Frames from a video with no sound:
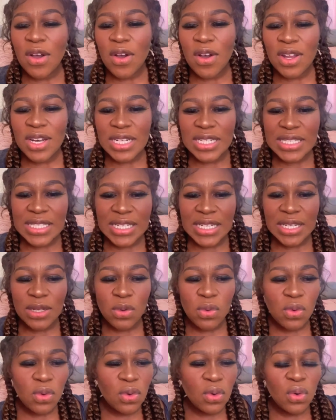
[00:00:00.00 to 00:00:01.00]
Honestly,
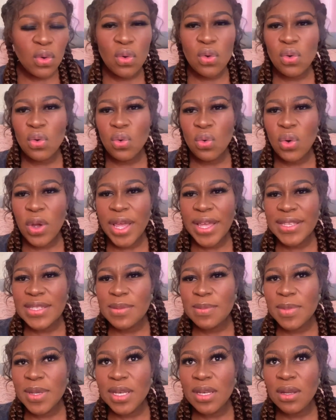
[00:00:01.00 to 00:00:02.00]
Unkulunkulu has
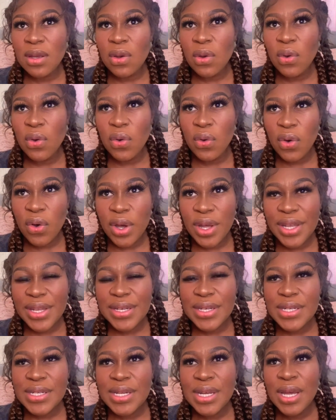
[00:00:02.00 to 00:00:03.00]
been
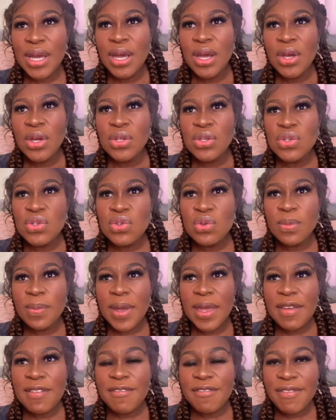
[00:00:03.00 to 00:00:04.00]
good to
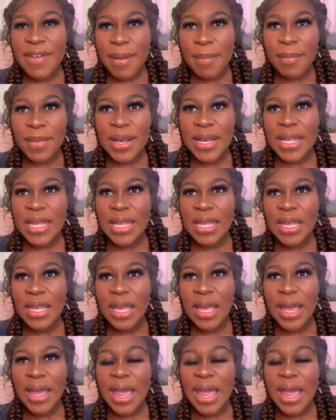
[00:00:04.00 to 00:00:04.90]
my family.